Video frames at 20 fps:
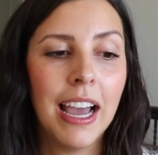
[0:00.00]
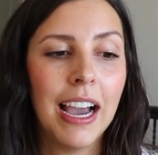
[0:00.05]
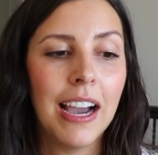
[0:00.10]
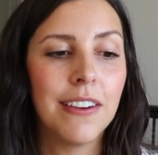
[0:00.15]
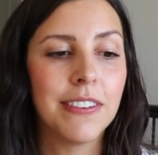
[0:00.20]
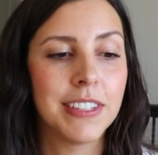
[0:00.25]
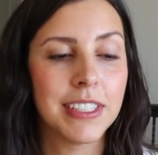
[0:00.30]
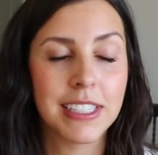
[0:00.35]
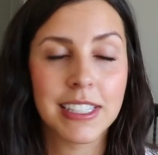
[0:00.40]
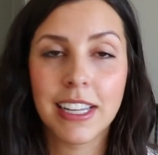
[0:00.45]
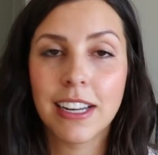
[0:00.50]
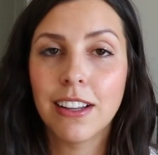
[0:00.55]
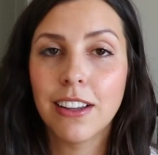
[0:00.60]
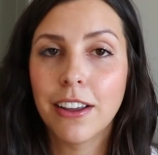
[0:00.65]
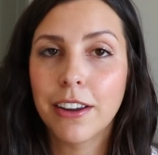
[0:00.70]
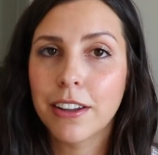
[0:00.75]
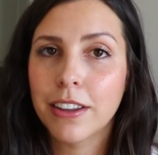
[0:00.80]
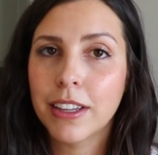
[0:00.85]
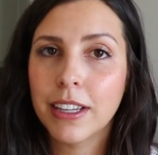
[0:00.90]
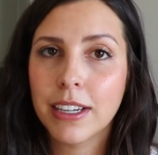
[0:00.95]
I've just let a
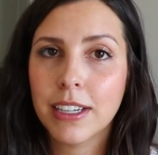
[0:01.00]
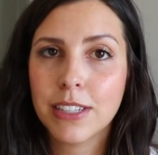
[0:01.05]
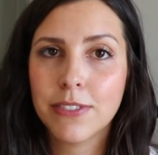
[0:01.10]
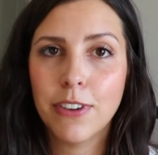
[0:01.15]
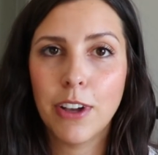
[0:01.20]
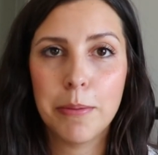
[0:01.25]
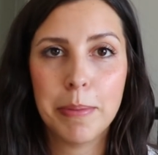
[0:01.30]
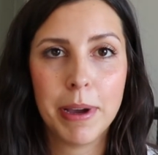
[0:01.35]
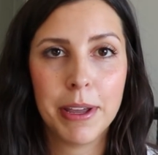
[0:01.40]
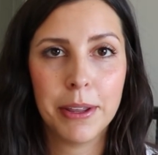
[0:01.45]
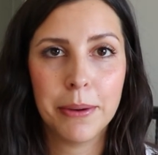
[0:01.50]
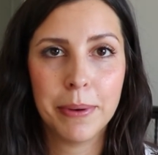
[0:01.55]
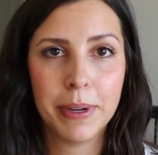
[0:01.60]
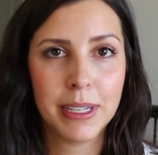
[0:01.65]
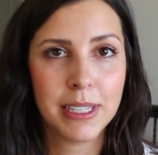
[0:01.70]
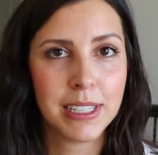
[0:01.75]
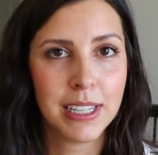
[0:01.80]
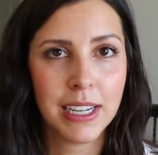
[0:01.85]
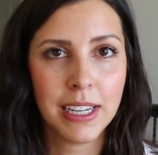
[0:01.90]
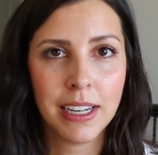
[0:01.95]
lot of things fall by the
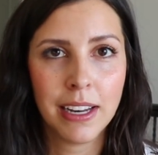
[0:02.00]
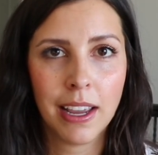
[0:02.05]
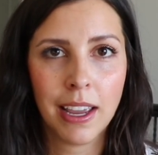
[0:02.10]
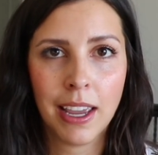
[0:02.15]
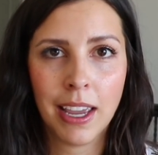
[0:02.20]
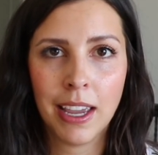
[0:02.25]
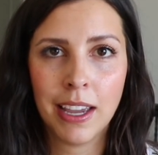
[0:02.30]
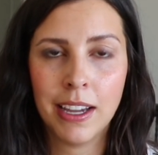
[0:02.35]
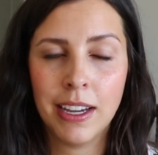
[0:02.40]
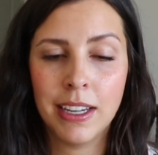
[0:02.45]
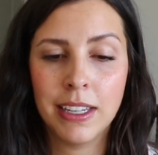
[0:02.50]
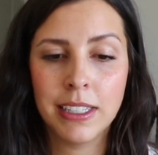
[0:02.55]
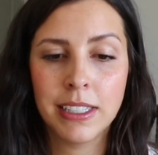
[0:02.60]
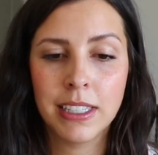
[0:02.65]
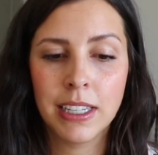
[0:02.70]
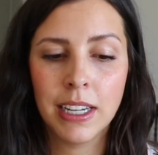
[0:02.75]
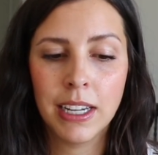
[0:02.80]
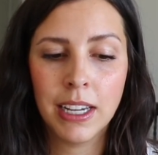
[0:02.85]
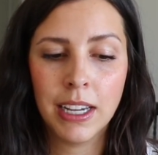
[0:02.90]
wayside, and